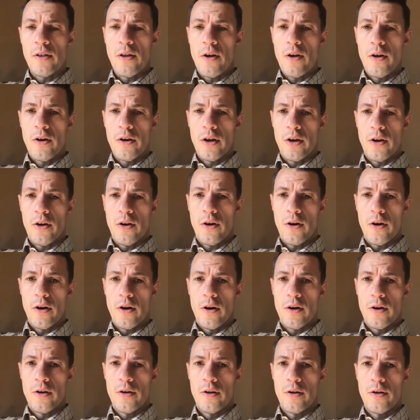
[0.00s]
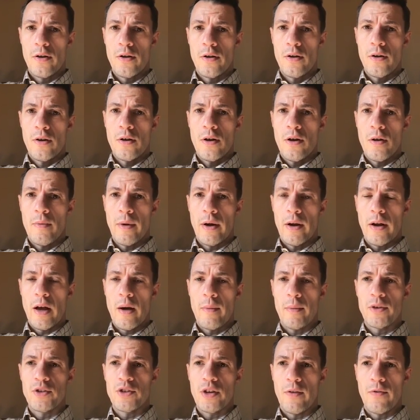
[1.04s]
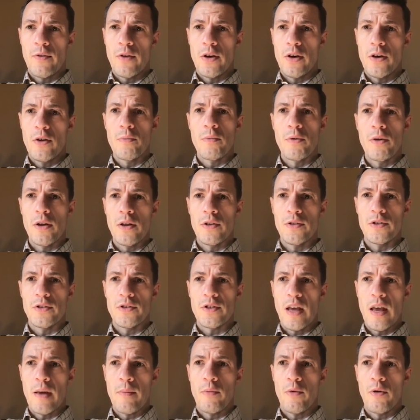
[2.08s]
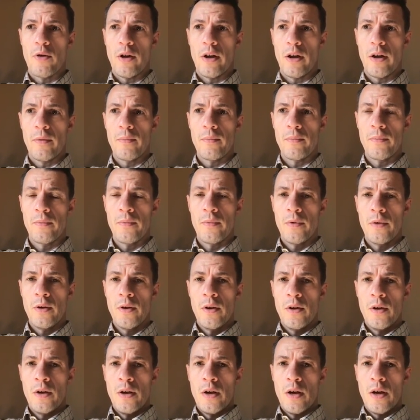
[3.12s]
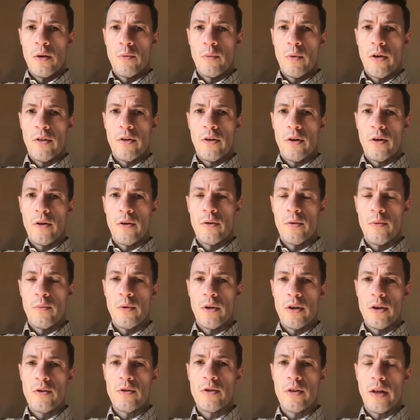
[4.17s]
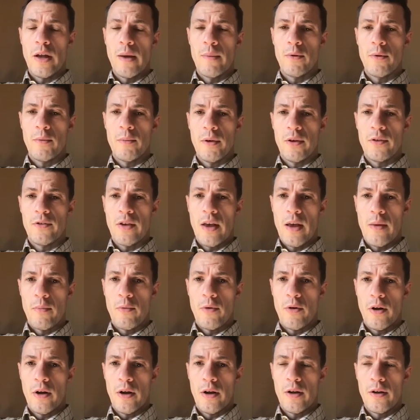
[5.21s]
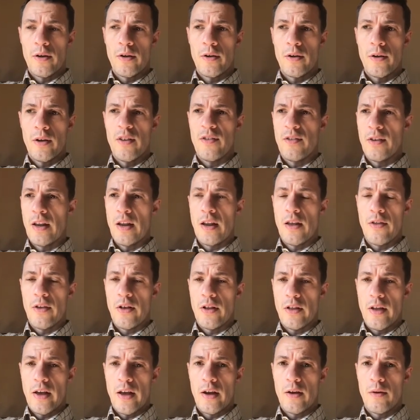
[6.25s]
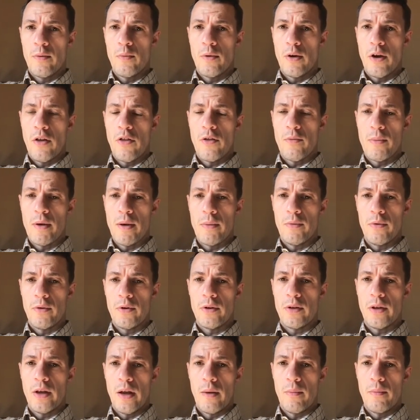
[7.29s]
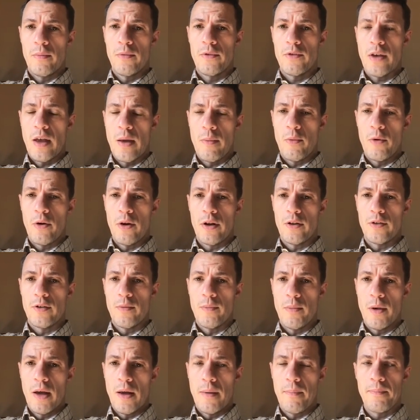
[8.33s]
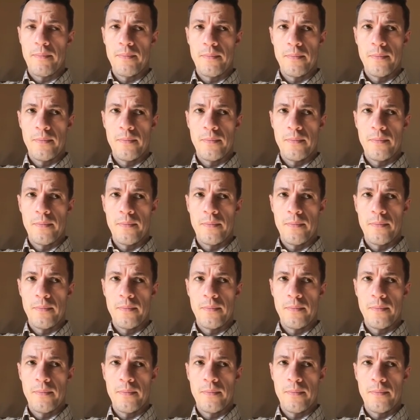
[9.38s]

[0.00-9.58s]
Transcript: long and hard about how much effort you put into skateboarding and whether what you claim to be skateboarding is anything like what other people claim skateboarding to be.